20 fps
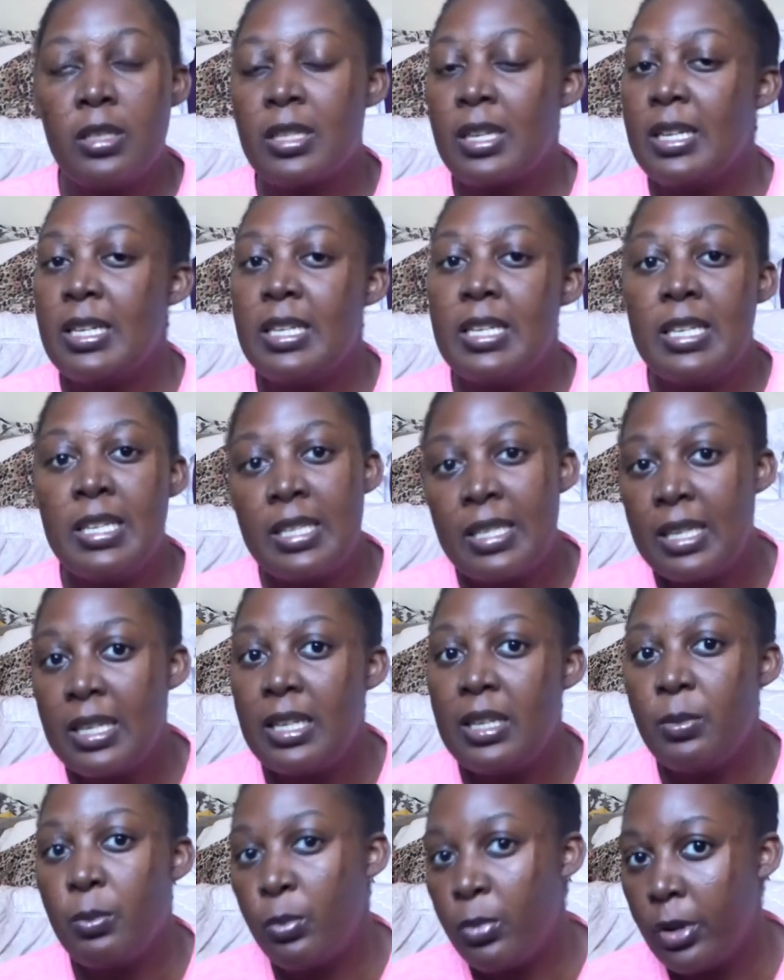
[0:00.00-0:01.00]
can
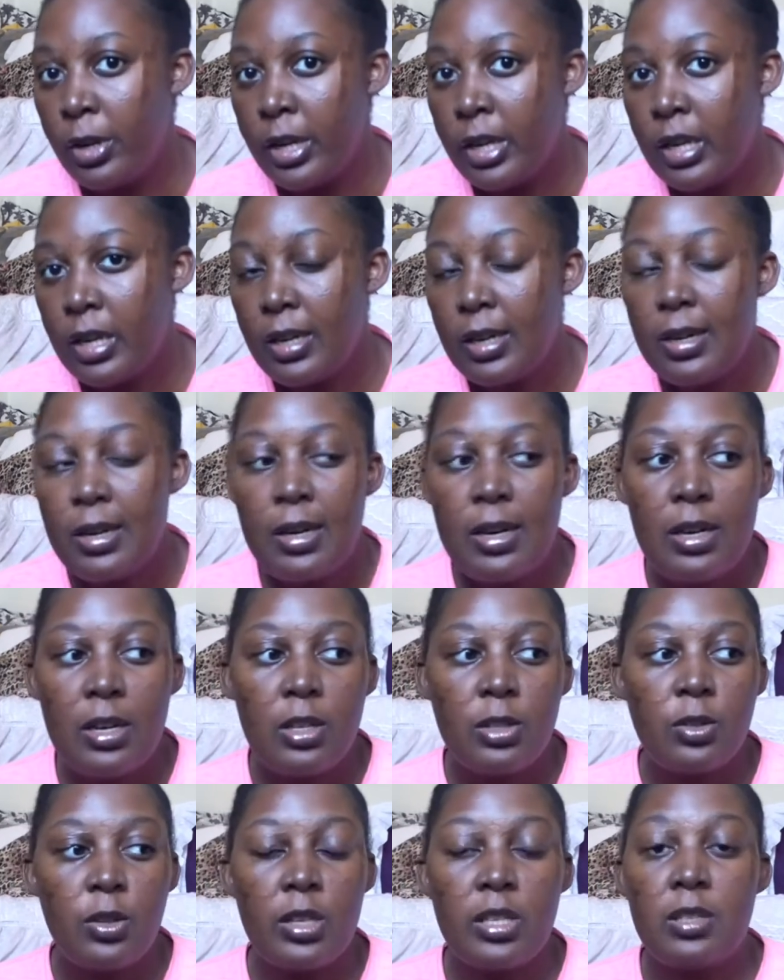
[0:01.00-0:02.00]
easily break.
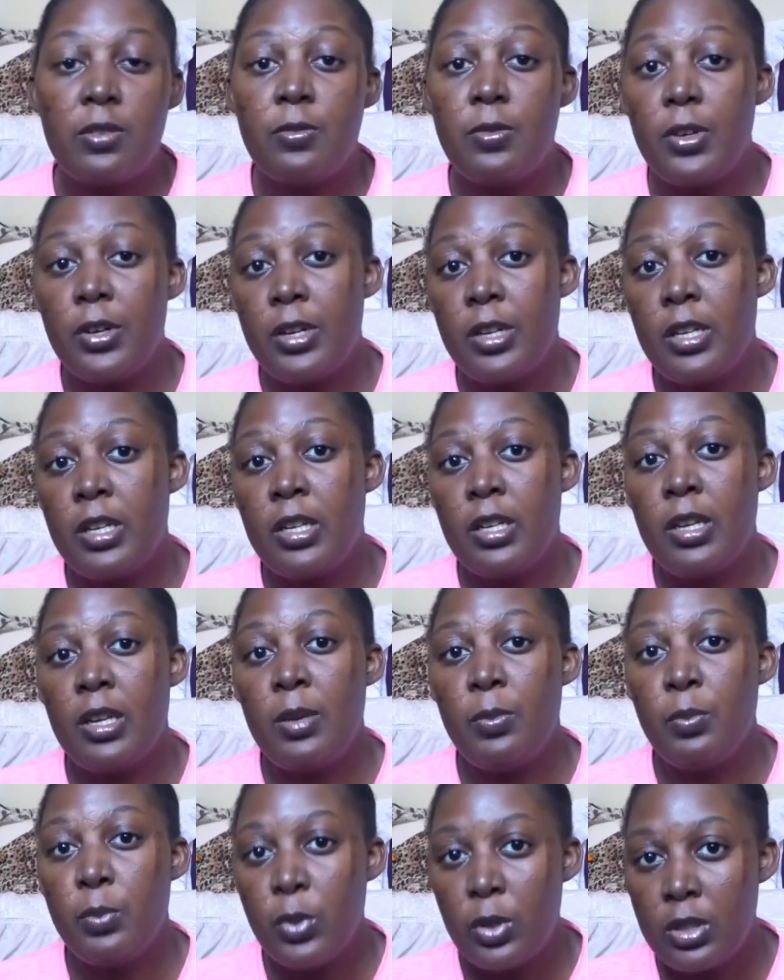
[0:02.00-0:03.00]
So it's very
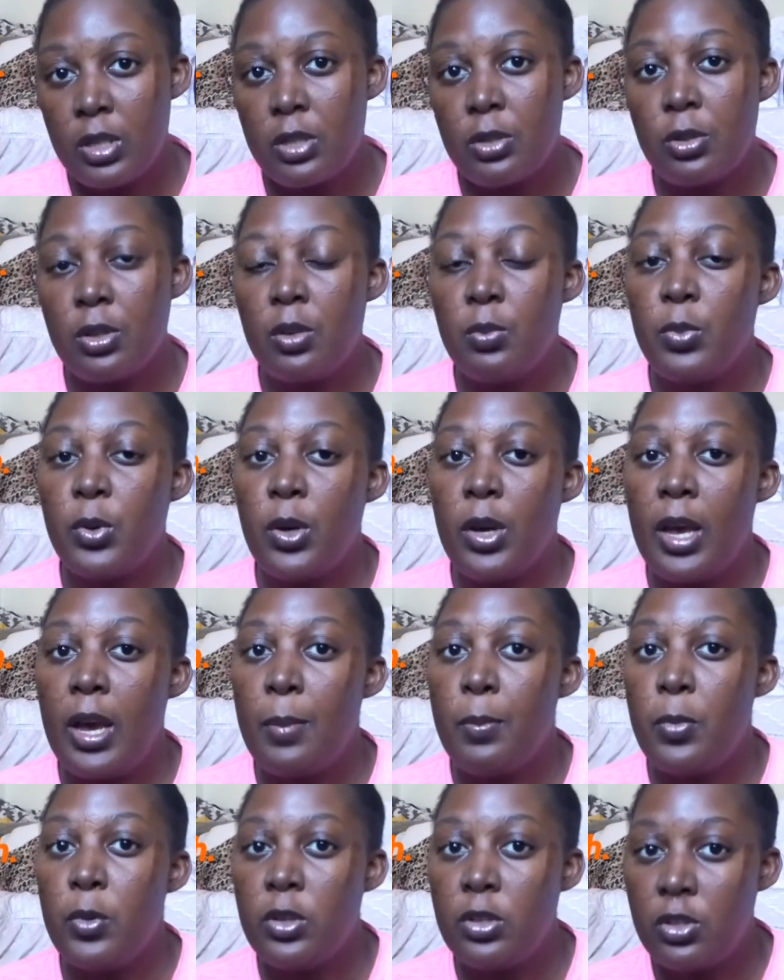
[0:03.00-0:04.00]
important to keep your hair
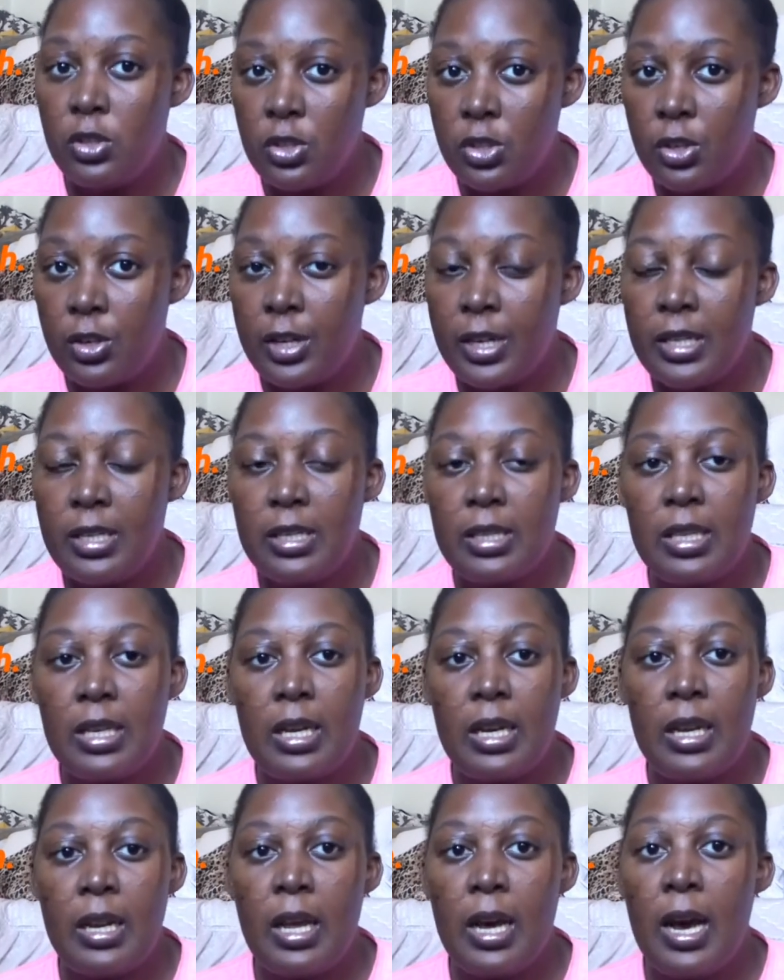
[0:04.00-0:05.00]
moisturized,
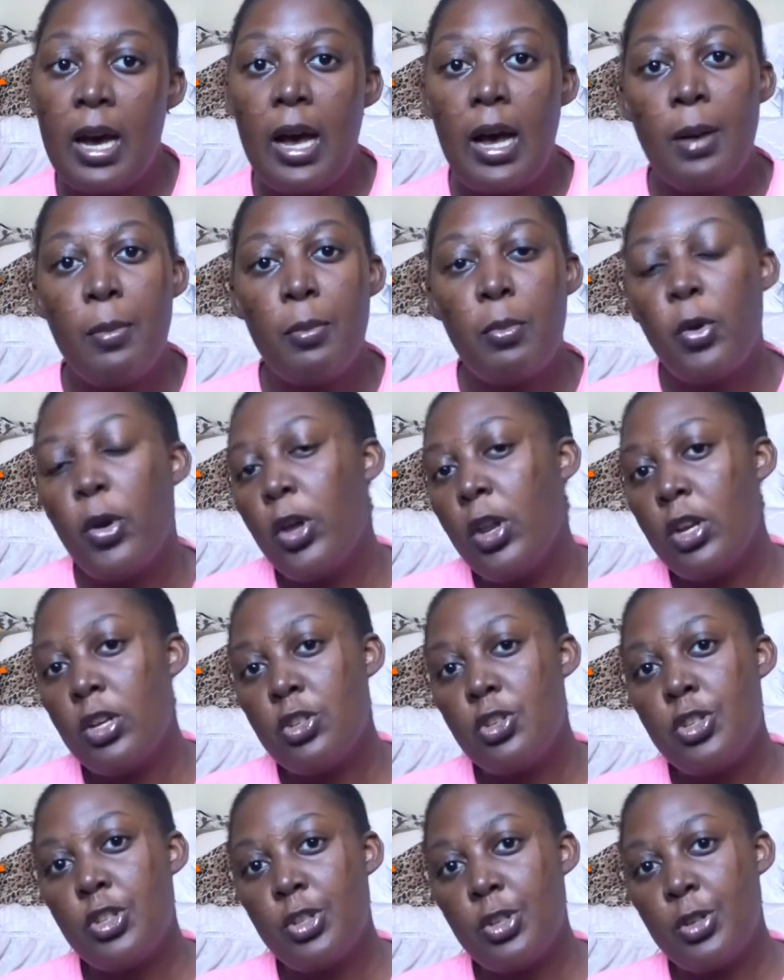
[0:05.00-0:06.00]
and I'm gonna
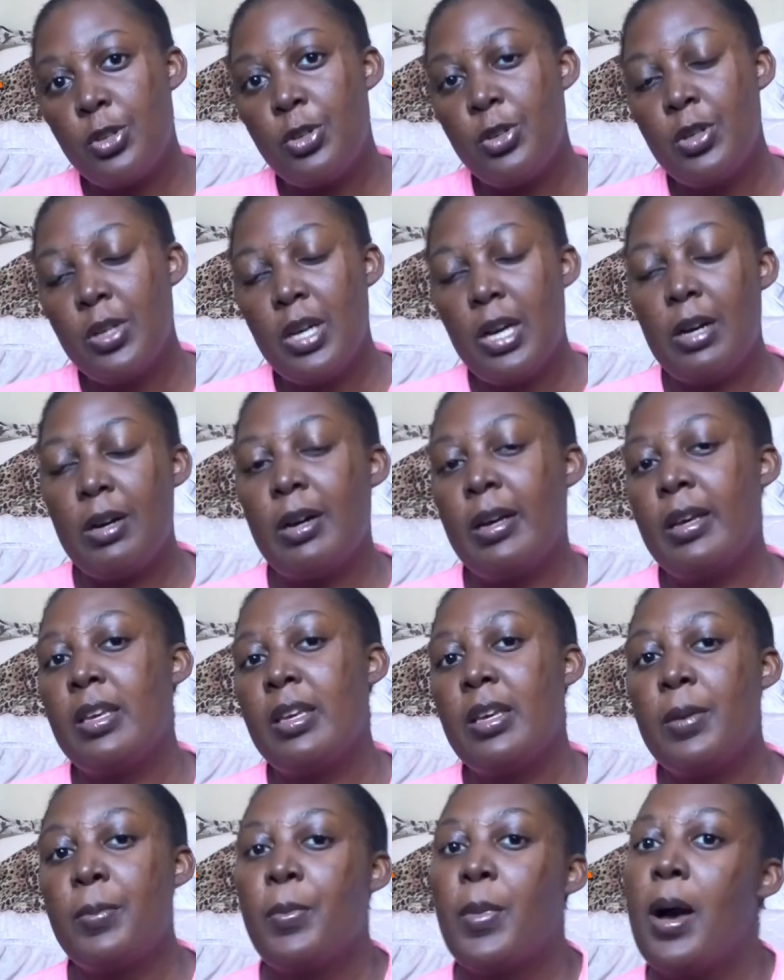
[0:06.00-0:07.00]
show you how
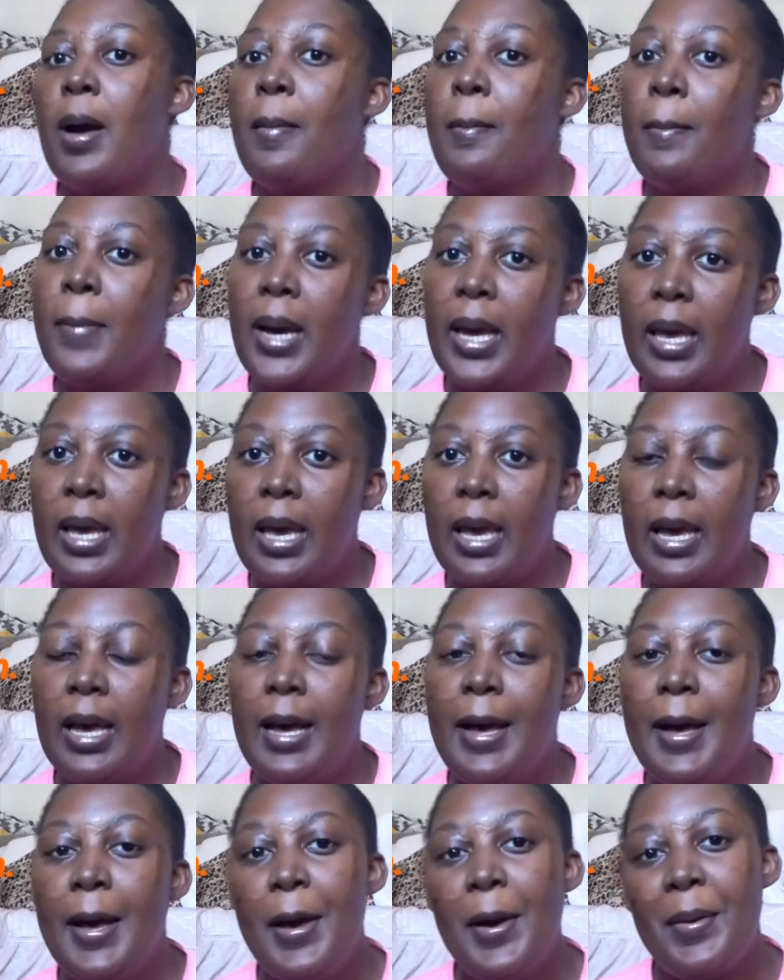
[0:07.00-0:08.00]
keep my hair
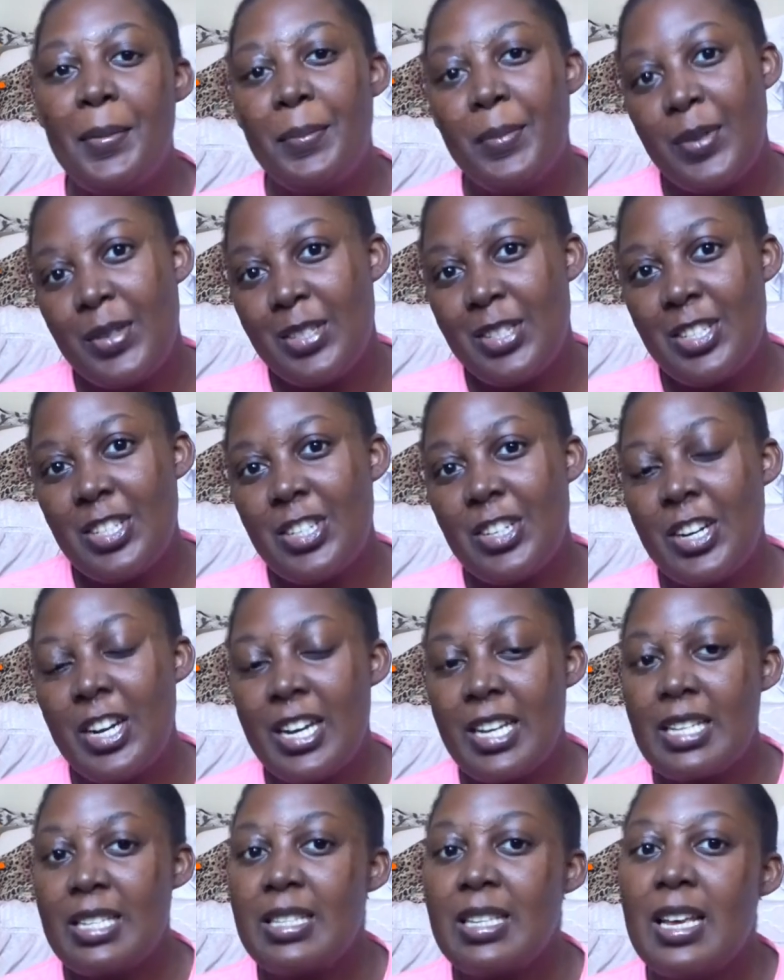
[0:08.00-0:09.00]

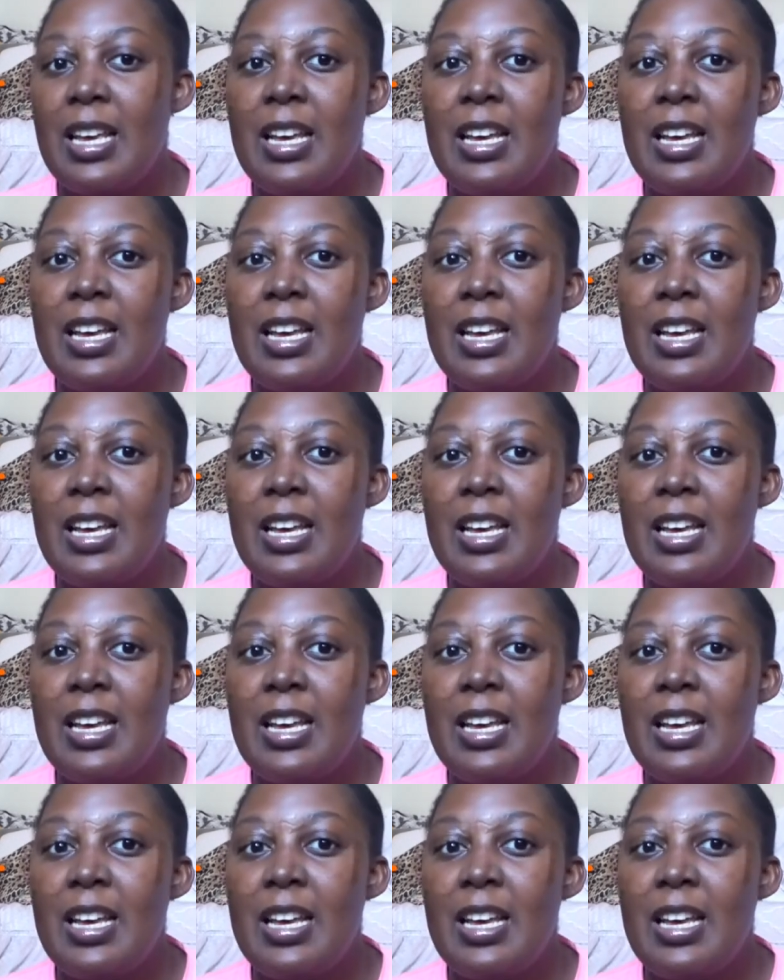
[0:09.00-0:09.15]
moisturized.